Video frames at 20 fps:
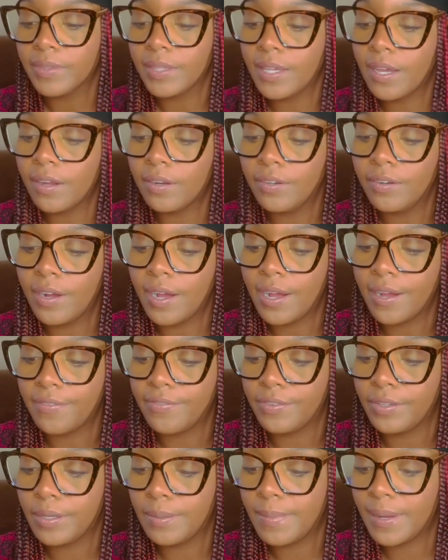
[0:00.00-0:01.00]
Y'all know how I
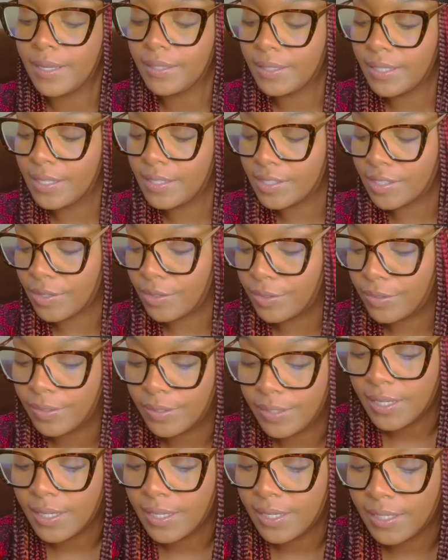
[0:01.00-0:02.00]
feel about that. So
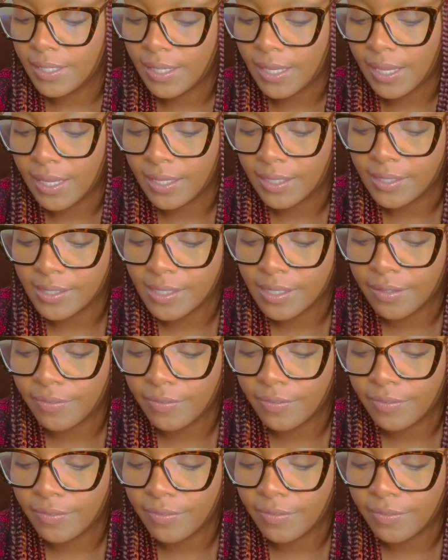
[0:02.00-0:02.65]
yes,